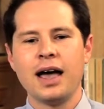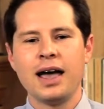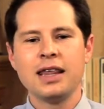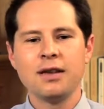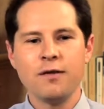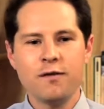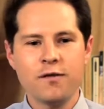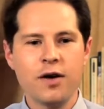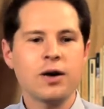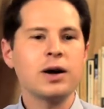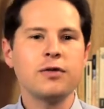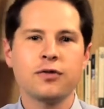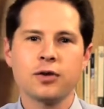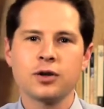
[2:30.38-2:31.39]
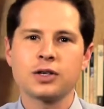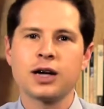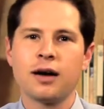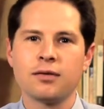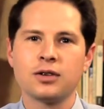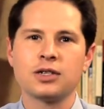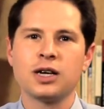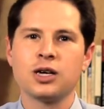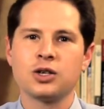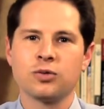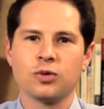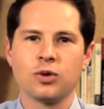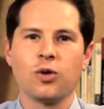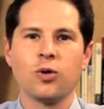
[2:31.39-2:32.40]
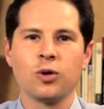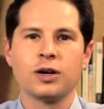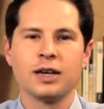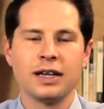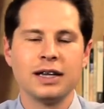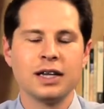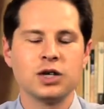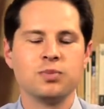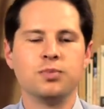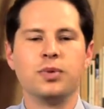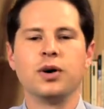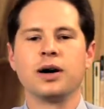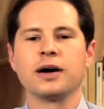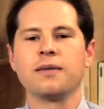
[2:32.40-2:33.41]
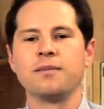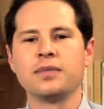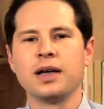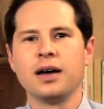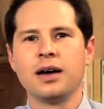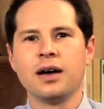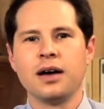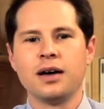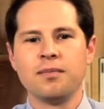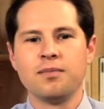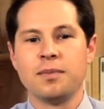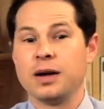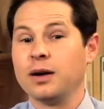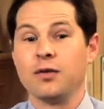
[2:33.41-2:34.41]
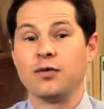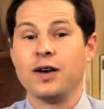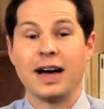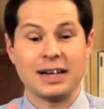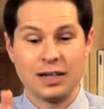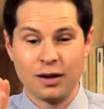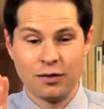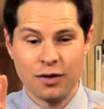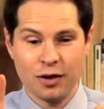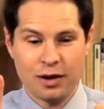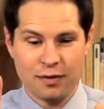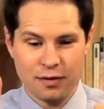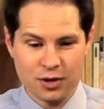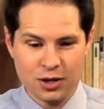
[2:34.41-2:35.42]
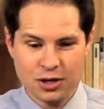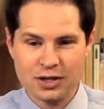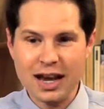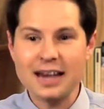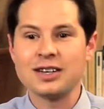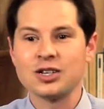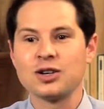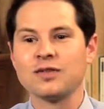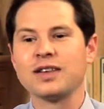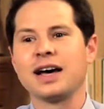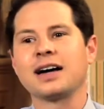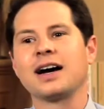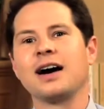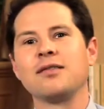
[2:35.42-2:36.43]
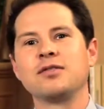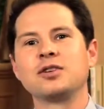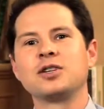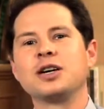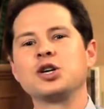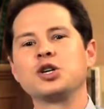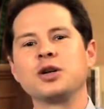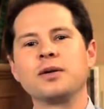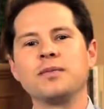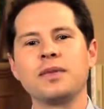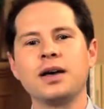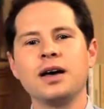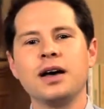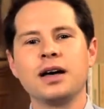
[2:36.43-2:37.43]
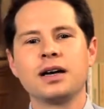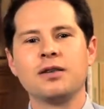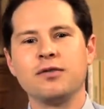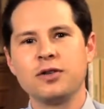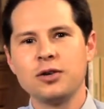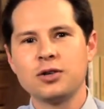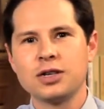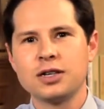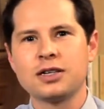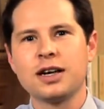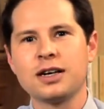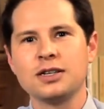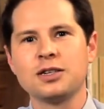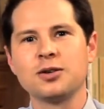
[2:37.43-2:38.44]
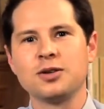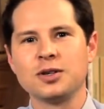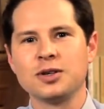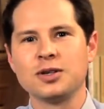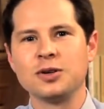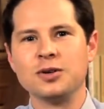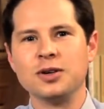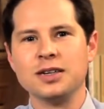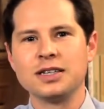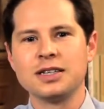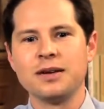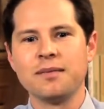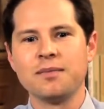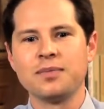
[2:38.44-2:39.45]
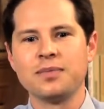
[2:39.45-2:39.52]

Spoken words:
In the very first conversation recorded in this book, and in fact in the very first sentence of that conversation, Confucius says to his students,